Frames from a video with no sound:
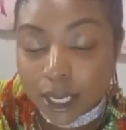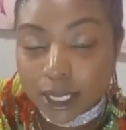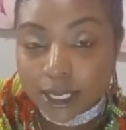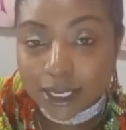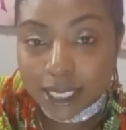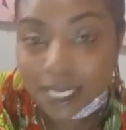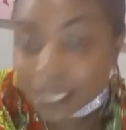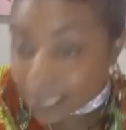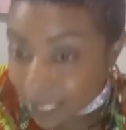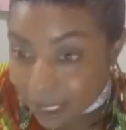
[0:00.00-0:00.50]

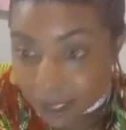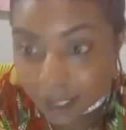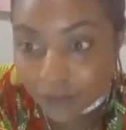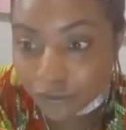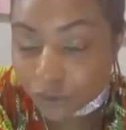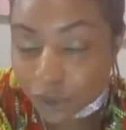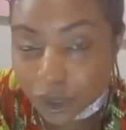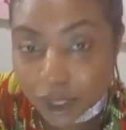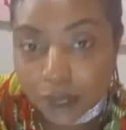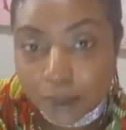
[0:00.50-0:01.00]
did nothing
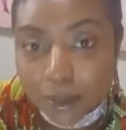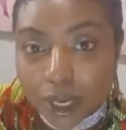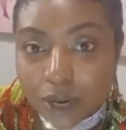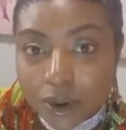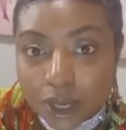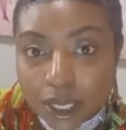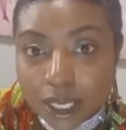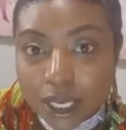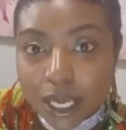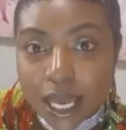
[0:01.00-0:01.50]
for the
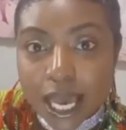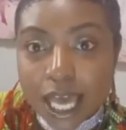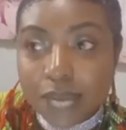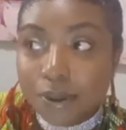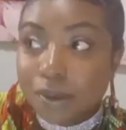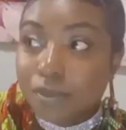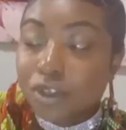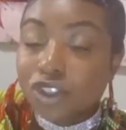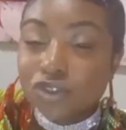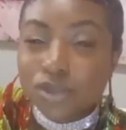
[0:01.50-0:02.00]
American
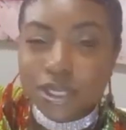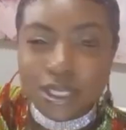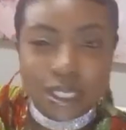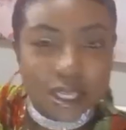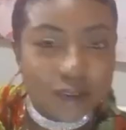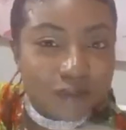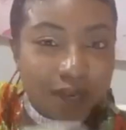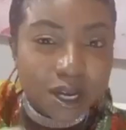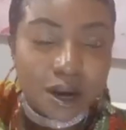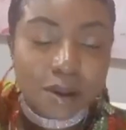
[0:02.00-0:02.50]
economy, but you're just
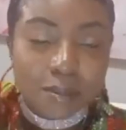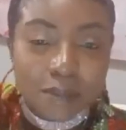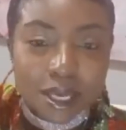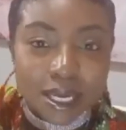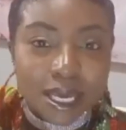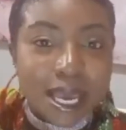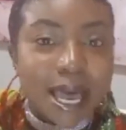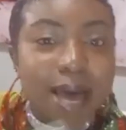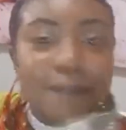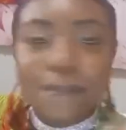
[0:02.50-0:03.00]
giving our
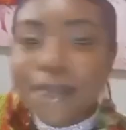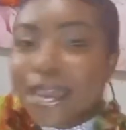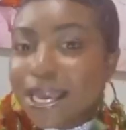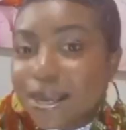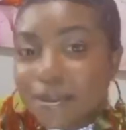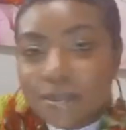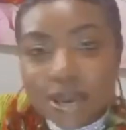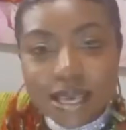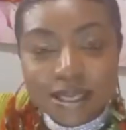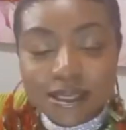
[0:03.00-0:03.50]
money. Make
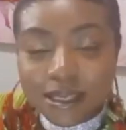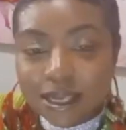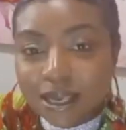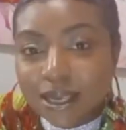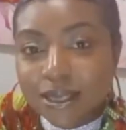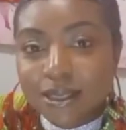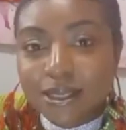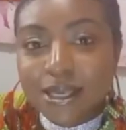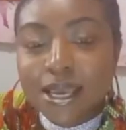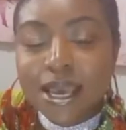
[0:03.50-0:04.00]
it make
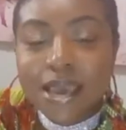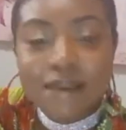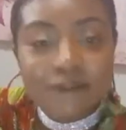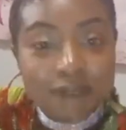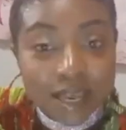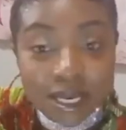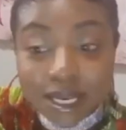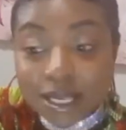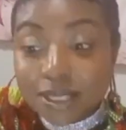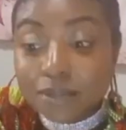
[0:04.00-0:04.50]
sense.
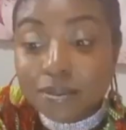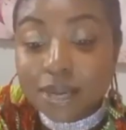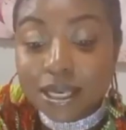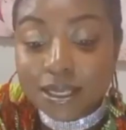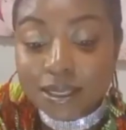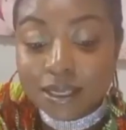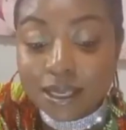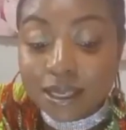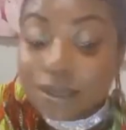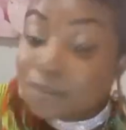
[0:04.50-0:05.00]
That doesn't make
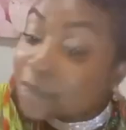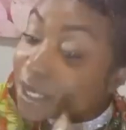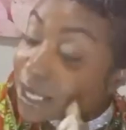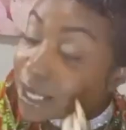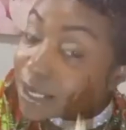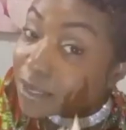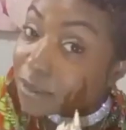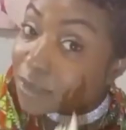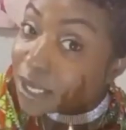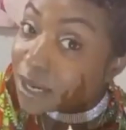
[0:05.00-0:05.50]
sense, but
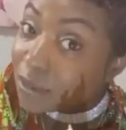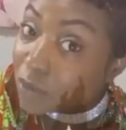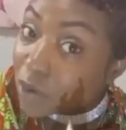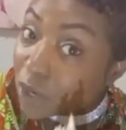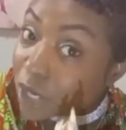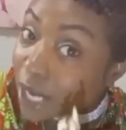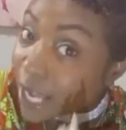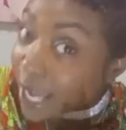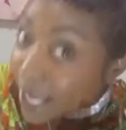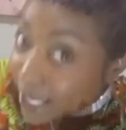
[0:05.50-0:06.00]
doesn't mean I'm
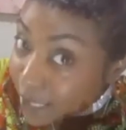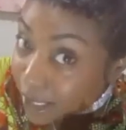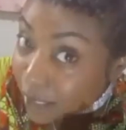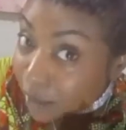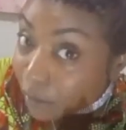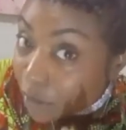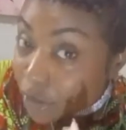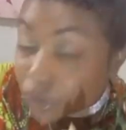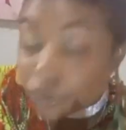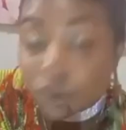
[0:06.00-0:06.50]
going to hate
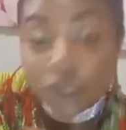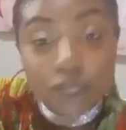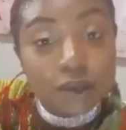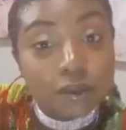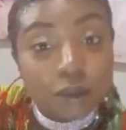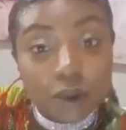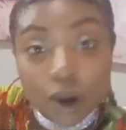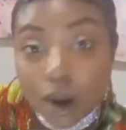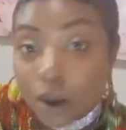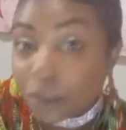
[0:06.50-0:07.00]
them or treat
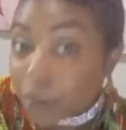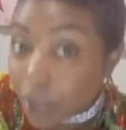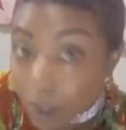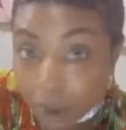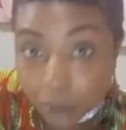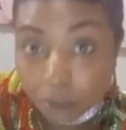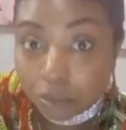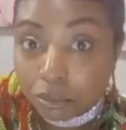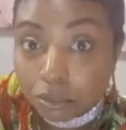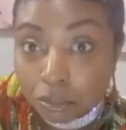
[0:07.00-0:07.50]
them wrong.
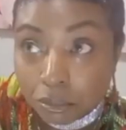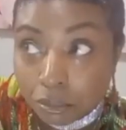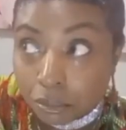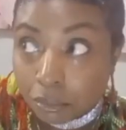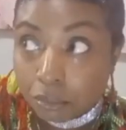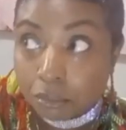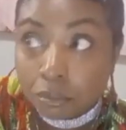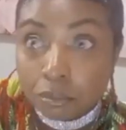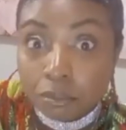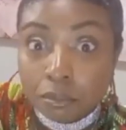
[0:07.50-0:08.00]
No.
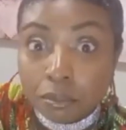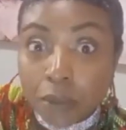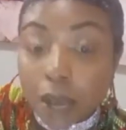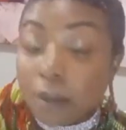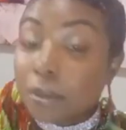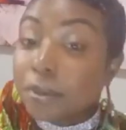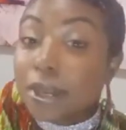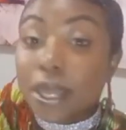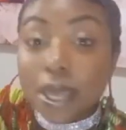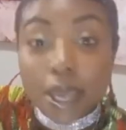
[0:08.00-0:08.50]
I'm
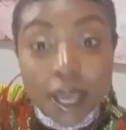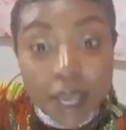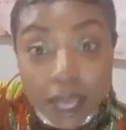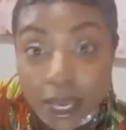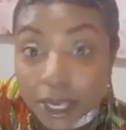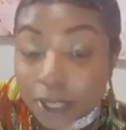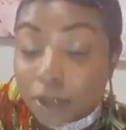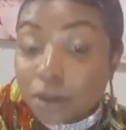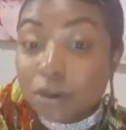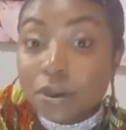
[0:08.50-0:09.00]
going to be like, hey, how
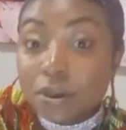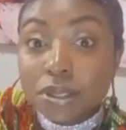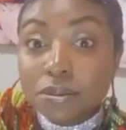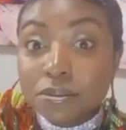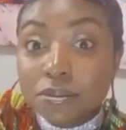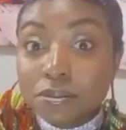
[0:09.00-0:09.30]
you doing?